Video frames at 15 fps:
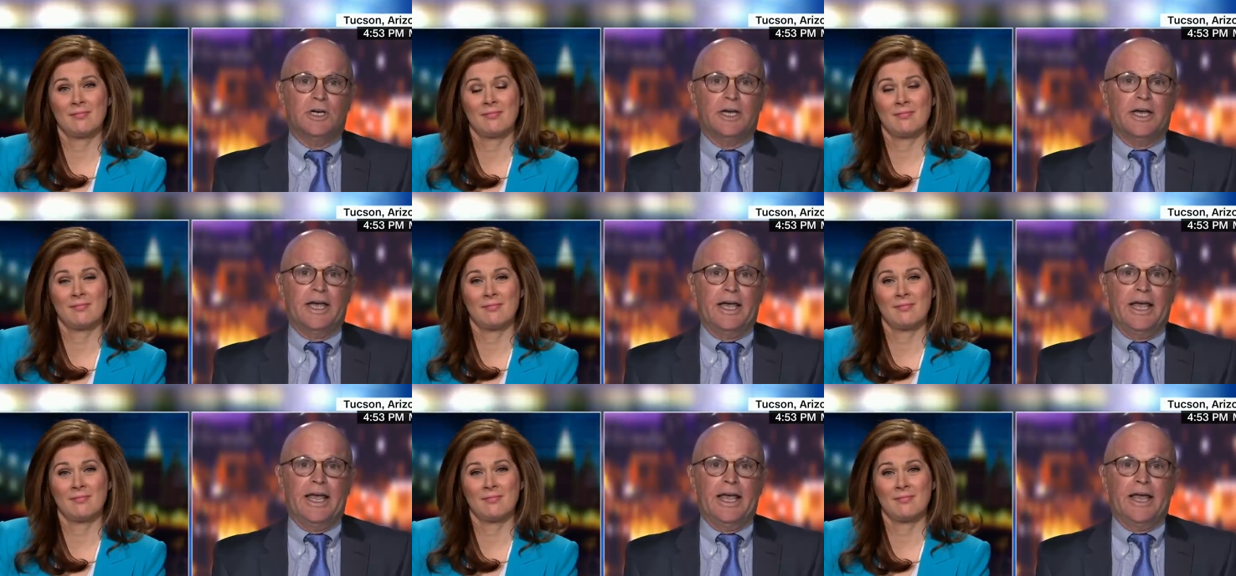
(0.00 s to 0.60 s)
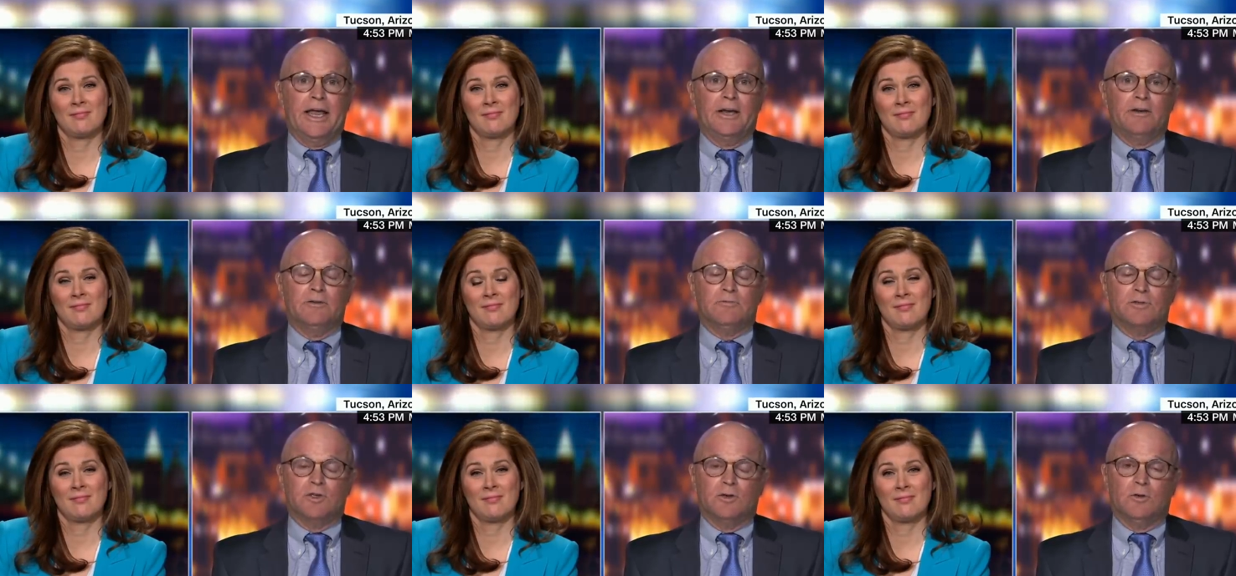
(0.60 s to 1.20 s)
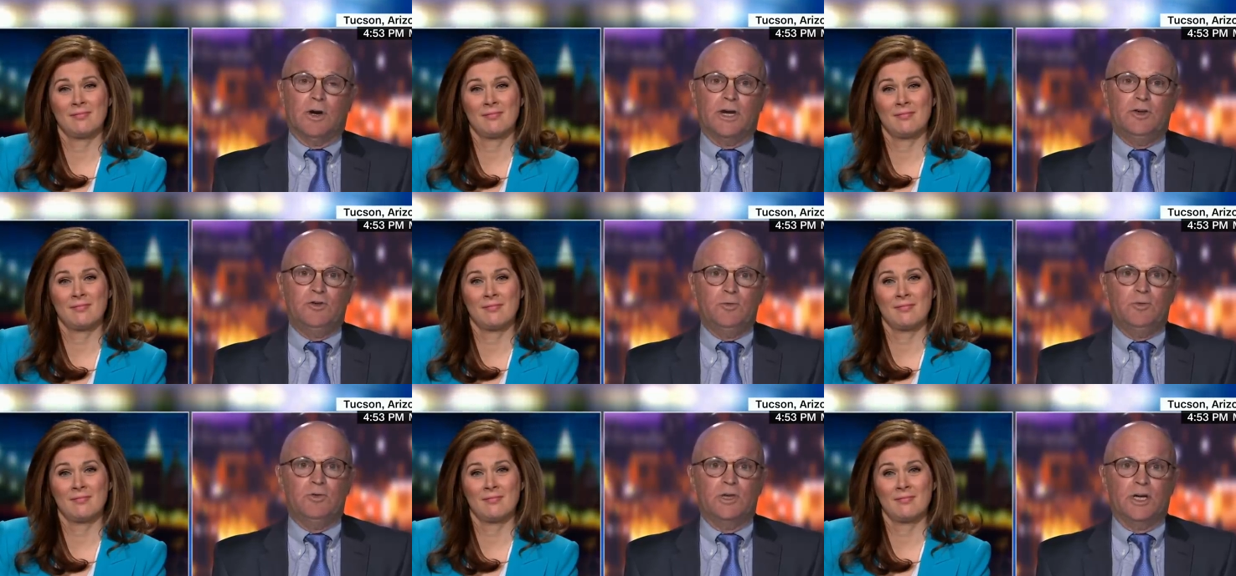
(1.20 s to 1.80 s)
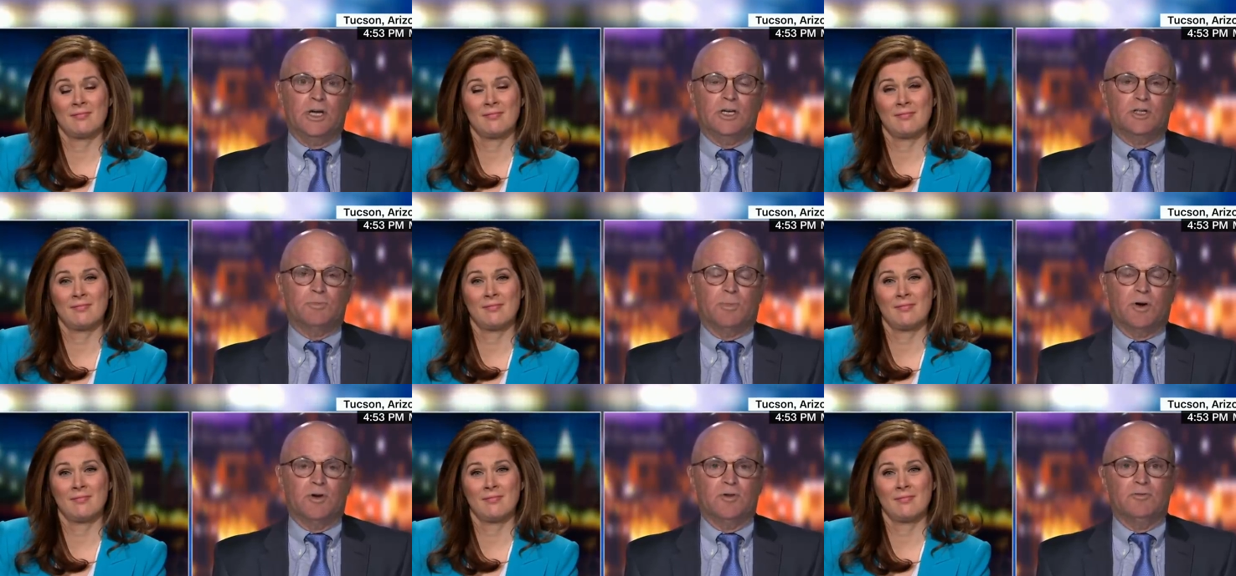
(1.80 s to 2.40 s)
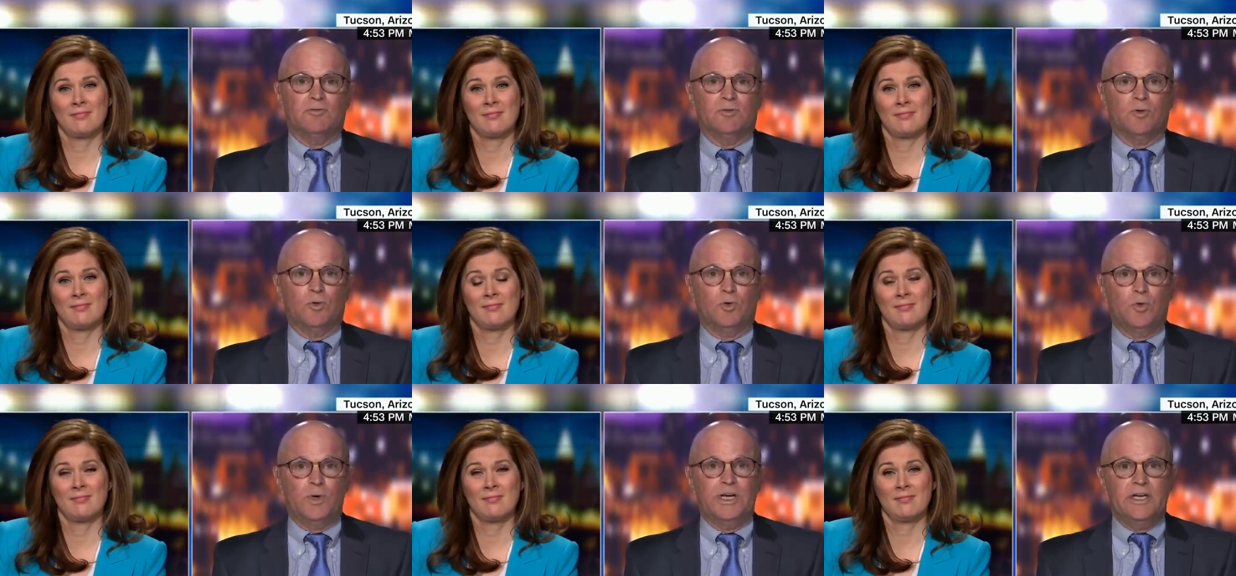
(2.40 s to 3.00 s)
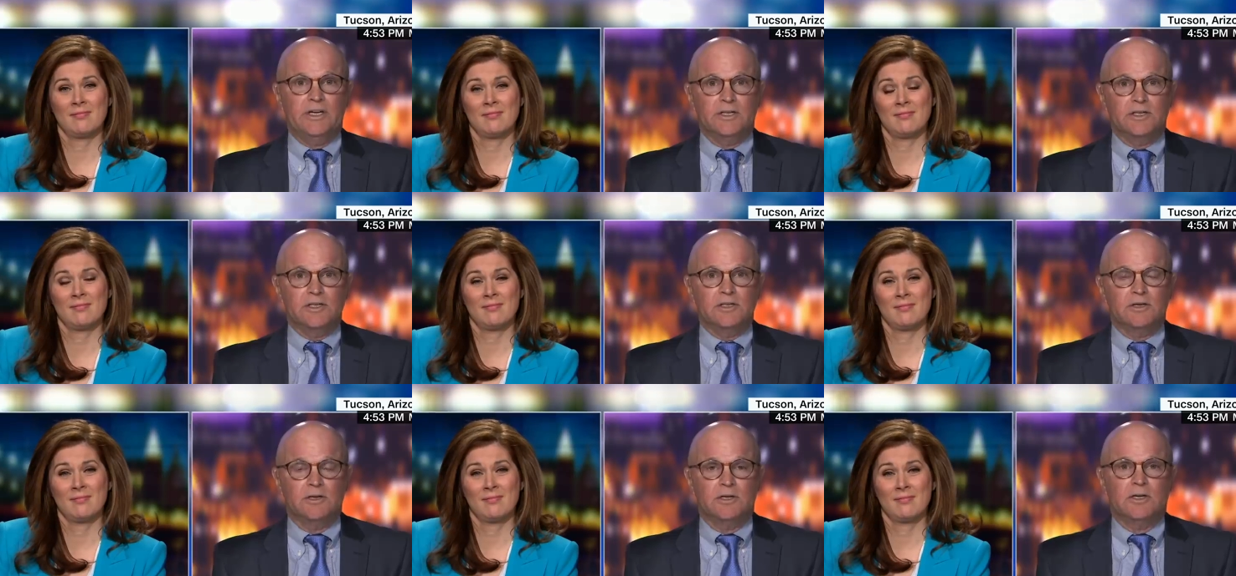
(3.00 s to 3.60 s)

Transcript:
Speaker 1: And so I do think it's part of who he is.